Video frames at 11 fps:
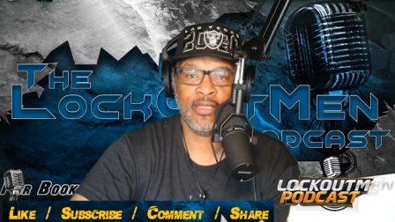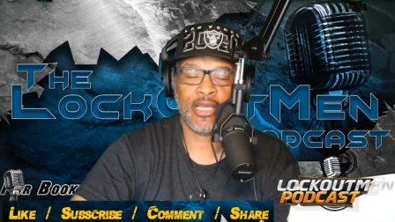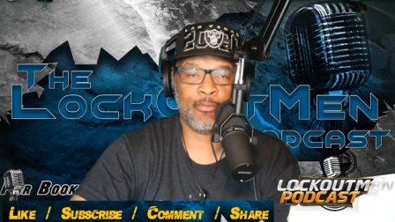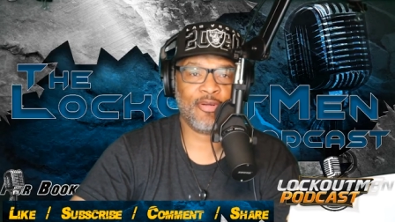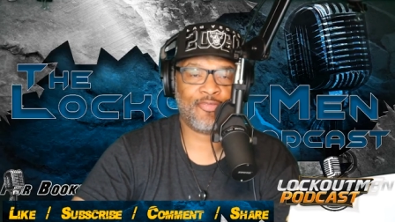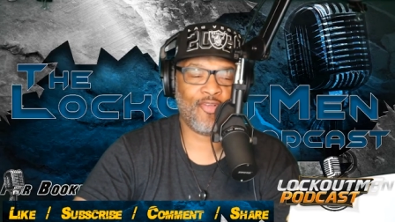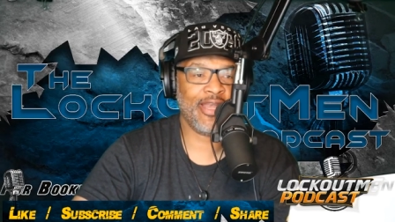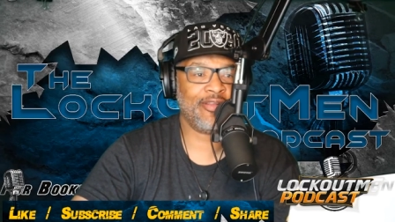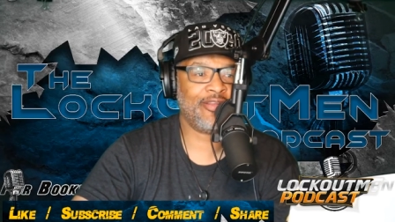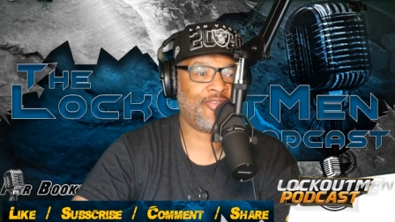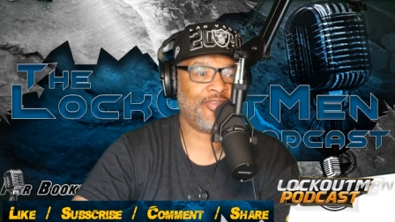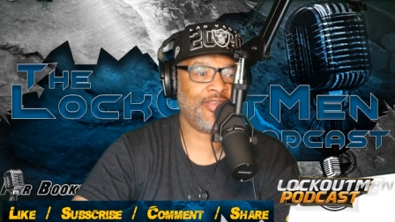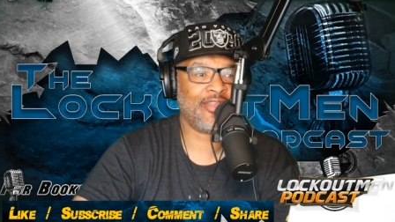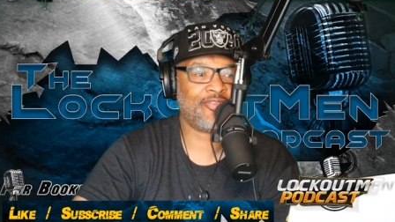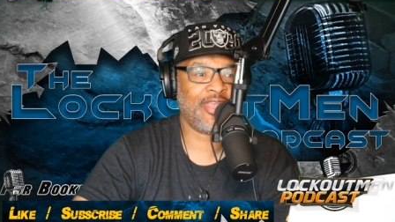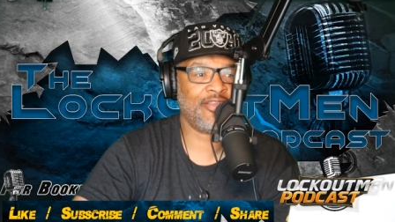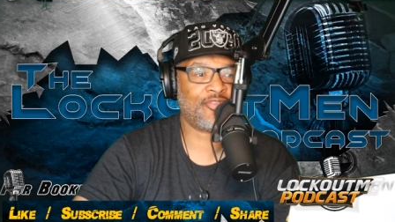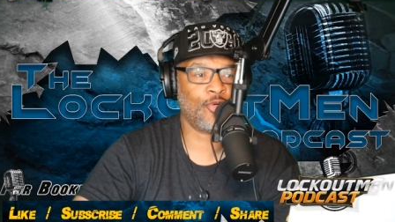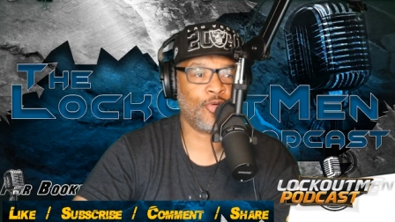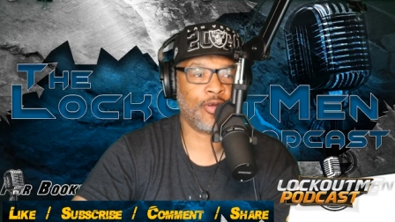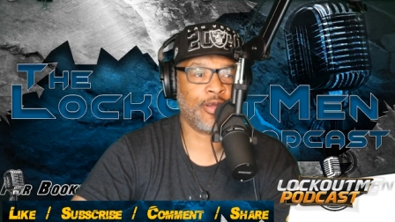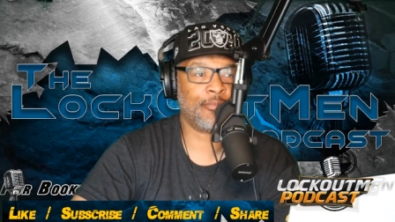I'm afraid of the C S A score.